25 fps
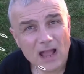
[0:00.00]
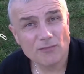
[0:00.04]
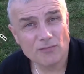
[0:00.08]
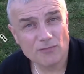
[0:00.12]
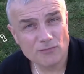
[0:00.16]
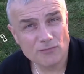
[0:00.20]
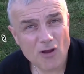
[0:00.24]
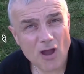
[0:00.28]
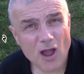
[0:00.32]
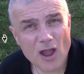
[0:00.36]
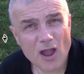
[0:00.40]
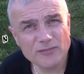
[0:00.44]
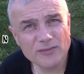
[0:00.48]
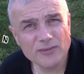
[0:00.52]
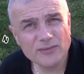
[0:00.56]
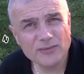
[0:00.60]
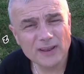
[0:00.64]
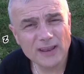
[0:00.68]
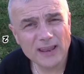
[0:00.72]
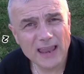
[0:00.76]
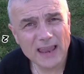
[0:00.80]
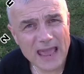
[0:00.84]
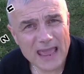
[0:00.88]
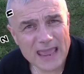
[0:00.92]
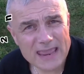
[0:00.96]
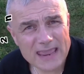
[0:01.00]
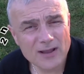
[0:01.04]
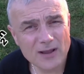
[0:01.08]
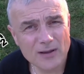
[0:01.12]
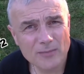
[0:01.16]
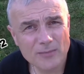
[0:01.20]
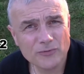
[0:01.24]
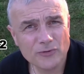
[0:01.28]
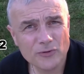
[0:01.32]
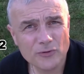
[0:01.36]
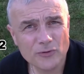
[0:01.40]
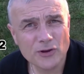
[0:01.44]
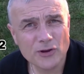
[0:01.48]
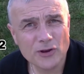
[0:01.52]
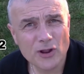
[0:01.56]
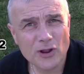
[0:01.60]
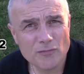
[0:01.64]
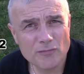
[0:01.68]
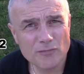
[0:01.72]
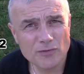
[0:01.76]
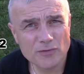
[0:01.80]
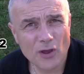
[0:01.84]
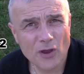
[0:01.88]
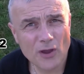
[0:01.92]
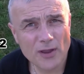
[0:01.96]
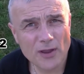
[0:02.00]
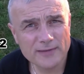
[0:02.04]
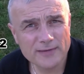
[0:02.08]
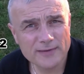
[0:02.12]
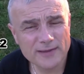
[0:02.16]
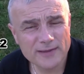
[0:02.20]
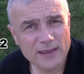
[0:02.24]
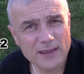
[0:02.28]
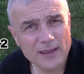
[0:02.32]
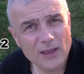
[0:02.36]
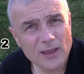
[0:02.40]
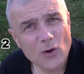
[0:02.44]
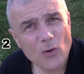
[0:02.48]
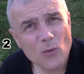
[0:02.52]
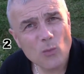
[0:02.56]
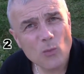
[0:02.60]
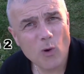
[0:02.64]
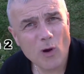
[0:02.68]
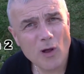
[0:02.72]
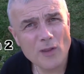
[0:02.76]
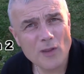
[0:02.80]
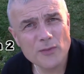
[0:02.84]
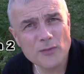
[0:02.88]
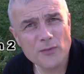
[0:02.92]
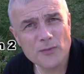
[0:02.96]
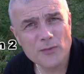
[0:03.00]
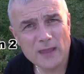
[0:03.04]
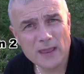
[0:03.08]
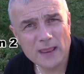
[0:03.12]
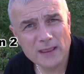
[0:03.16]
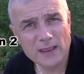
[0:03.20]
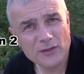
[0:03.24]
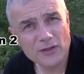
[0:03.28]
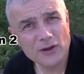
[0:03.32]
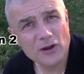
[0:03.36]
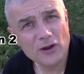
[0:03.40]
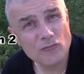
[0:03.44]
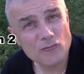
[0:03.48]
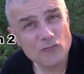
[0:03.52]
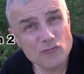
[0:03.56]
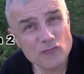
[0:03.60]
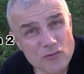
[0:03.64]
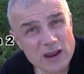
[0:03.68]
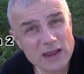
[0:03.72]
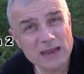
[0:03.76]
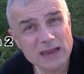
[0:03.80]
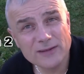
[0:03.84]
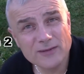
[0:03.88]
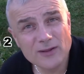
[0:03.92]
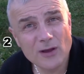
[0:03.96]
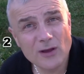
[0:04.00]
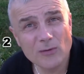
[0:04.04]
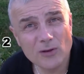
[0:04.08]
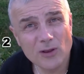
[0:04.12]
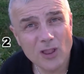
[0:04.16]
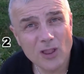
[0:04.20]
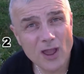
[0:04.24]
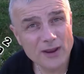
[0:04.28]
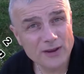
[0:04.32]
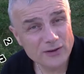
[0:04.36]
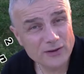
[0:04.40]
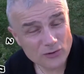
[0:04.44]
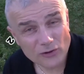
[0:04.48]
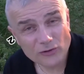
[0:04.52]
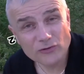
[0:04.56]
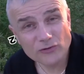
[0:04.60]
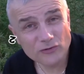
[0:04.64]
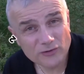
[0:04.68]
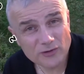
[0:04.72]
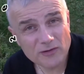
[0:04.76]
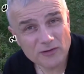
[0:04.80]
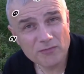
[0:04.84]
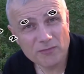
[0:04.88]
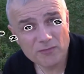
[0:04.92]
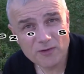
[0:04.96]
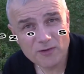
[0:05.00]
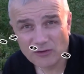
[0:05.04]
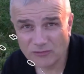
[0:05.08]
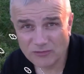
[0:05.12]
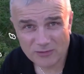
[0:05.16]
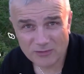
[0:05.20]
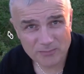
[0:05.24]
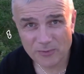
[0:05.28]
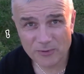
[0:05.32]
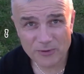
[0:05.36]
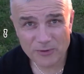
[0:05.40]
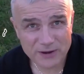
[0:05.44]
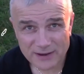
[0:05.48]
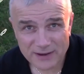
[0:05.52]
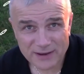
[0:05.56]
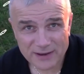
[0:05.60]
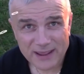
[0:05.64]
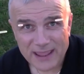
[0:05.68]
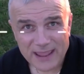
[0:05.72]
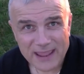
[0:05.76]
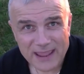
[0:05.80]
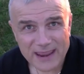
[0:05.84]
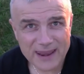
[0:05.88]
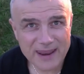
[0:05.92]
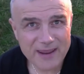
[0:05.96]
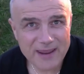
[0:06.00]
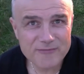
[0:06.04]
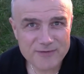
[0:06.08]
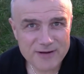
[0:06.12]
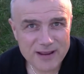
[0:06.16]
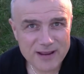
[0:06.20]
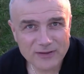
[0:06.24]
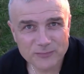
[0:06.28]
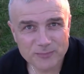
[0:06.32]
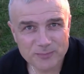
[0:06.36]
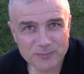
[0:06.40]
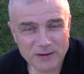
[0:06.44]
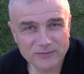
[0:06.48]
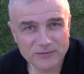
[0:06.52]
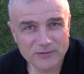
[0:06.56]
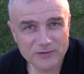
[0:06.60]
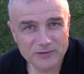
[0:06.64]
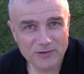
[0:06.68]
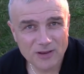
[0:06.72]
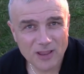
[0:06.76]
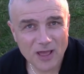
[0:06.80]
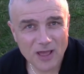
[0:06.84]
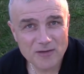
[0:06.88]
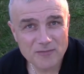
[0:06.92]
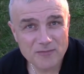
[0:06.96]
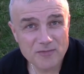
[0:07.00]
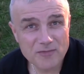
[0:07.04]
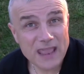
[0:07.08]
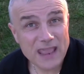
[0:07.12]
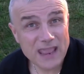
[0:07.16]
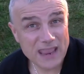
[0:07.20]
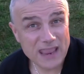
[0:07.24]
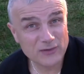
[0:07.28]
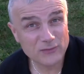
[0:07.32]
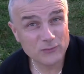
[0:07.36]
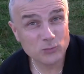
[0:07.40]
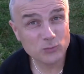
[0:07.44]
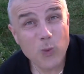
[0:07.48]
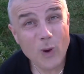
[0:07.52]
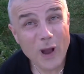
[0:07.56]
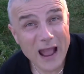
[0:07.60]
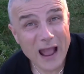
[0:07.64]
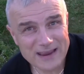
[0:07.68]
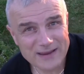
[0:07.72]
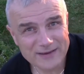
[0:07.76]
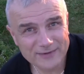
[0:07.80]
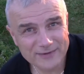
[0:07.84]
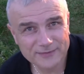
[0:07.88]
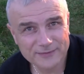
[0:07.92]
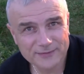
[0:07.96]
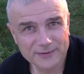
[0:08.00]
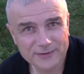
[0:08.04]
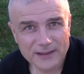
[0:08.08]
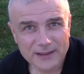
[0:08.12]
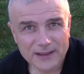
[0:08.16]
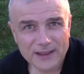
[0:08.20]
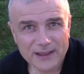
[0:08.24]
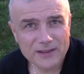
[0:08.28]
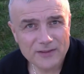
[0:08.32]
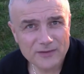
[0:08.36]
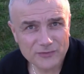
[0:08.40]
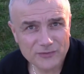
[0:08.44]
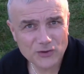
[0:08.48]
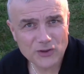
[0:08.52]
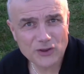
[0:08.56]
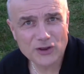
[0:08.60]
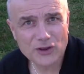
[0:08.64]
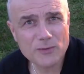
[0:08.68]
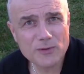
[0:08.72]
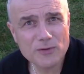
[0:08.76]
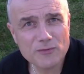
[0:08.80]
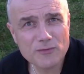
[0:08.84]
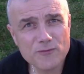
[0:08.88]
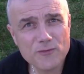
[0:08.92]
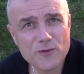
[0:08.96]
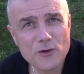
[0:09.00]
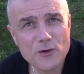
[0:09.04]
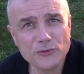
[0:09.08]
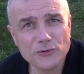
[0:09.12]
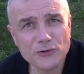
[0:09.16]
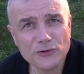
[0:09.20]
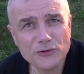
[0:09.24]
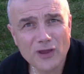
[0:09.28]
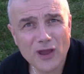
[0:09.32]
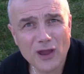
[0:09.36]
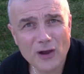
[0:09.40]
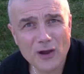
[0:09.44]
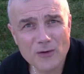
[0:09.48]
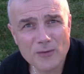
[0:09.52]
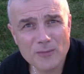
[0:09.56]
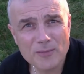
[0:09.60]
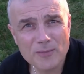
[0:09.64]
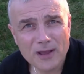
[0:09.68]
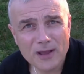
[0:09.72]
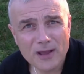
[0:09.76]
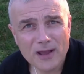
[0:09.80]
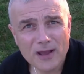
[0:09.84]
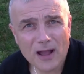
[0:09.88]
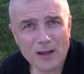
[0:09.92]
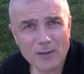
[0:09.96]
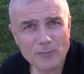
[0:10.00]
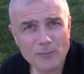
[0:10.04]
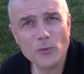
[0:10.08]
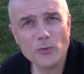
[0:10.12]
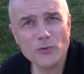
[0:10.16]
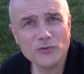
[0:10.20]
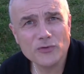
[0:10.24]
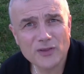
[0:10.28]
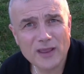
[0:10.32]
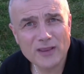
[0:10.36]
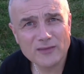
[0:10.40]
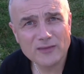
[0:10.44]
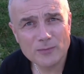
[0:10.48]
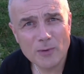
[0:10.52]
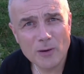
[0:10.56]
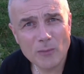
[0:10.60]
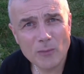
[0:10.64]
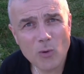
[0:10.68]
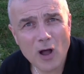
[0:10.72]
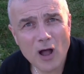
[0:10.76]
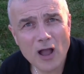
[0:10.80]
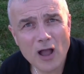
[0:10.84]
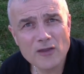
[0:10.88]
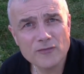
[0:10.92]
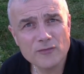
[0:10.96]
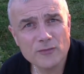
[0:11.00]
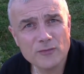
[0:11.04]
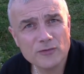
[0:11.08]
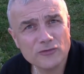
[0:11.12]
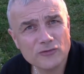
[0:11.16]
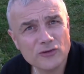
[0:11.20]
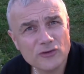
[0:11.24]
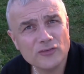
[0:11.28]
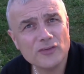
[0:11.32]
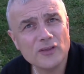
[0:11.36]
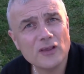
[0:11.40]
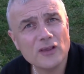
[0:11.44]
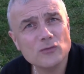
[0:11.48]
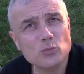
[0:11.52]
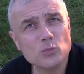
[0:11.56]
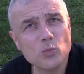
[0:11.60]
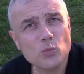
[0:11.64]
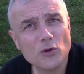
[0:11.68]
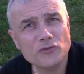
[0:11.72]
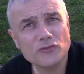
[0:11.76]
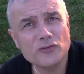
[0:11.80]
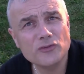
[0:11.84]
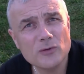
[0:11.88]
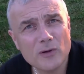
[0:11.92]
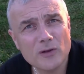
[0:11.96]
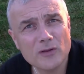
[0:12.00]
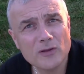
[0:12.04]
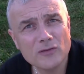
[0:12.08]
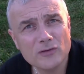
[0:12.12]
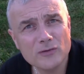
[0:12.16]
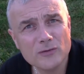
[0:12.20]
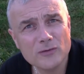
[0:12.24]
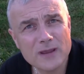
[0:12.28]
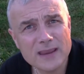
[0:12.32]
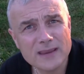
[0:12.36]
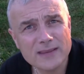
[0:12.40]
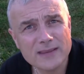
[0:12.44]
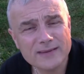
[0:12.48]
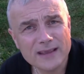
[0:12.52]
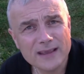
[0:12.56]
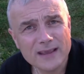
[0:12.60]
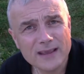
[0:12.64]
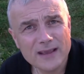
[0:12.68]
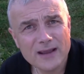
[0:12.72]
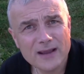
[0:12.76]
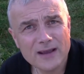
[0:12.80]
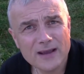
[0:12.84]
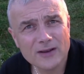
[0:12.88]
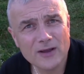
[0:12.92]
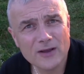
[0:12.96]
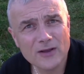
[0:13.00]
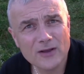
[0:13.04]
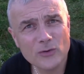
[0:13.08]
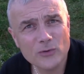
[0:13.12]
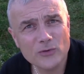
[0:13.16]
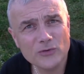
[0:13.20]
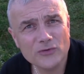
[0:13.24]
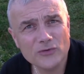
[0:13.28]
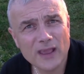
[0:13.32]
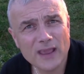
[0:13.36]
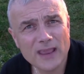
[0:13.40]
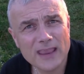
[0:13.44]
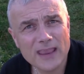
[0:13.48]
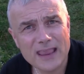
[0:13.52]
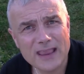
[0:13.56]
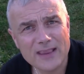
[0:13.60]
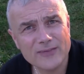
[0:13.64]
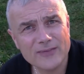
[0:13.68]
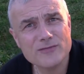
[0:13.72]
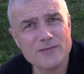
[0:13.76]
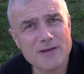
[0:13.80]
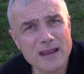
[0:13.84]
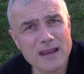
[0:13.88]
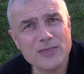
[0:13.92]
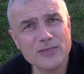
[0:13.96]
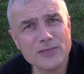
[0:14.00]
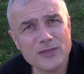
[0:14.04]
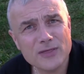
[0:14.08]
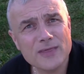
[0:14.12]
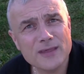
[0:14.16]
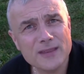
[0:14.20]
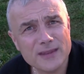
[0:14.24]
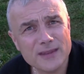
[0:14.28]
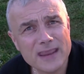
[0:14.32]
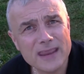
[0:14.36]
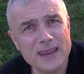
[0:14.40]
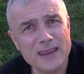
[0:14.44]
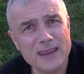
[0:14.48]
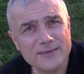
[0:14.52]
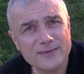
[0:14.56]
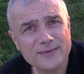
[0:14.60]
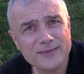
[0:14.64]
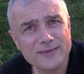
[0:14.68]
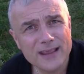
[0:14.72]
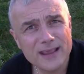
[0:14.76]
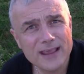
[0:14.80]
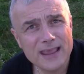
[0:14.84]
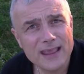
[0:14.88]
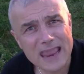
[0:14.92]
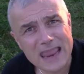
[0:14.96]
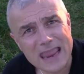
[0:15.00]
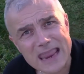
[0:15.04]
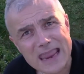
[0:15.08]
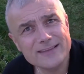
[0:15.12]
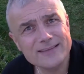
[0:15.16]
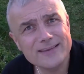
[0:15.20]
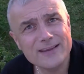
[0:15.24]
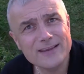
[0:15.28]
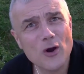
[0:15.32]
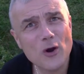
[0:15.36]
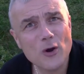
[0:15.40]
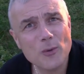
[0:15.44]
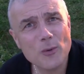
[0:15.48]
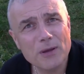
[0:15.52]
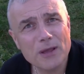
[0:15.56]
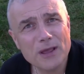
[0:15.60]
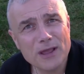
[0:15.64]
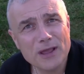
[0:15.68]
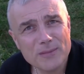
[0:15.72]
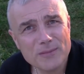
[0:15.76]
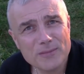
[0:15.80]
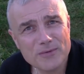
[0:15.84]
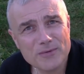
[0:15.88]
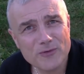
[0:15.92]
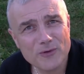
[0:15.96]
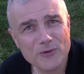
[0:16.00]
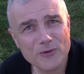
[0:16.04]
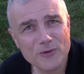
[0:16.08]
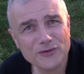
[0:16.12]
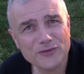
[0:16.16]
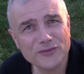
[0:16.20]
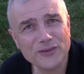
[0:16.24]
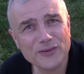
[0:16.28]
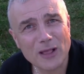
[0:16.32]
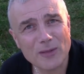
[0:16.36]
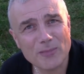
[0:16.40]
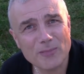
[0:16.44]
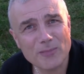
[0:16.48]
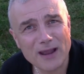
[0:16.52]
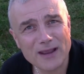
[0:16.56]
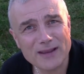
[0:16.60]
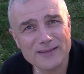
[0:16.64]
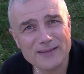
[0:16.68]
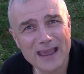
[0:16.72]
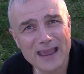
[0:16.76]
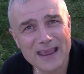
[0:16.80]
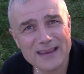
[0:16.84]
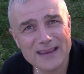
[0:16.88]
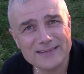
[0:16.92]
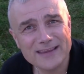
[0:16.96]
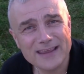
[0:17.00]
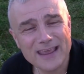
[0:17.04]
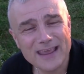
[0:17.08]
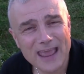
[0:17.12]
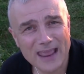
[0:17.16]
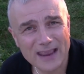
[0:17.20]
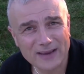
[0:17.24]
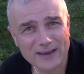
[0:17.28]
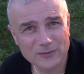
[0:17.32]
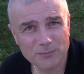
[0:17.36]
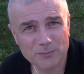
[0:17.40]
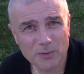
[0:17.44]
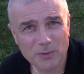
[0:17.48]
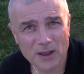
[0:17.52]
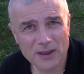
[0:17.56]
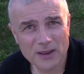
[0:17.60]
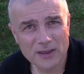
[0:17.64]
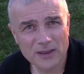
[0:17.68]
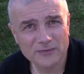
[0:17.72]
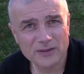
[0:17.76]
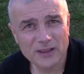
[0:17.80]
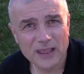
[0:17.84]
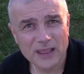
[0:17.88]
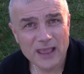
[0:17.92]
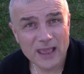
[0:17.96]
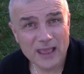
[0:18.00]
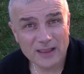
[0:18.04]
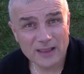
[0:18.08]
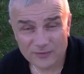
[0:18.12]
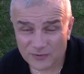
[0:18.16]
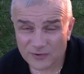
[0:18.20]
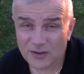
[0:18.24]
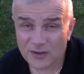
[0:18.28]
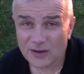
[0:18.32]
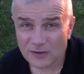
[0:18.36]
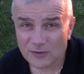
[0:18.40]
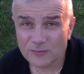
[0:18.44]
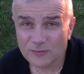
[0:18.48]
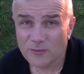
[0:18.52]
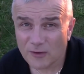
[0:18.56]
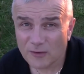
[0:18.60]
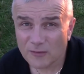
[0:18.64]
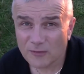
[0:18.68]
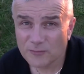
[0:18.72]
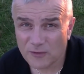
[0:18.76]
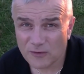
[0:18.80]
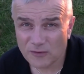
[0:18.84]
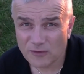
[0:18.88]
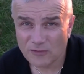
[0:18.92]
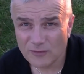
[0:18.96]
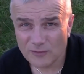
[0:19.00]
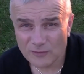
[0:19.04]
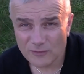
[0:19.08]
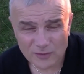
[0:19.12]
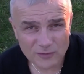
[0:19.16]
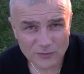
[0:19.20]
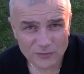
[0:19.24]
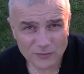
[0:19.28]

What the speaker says: I've arrived at a lake. I'm doing an overnighter. One thing that I really don't like, not just in fishing, but in every aspect of life, is waste. Certainly with food at home. I'm always saying to my wife, she says, what do you want to eat? And I always say, is there anything that needs eating up before the sell-by date expires? And certainly as far as fishing is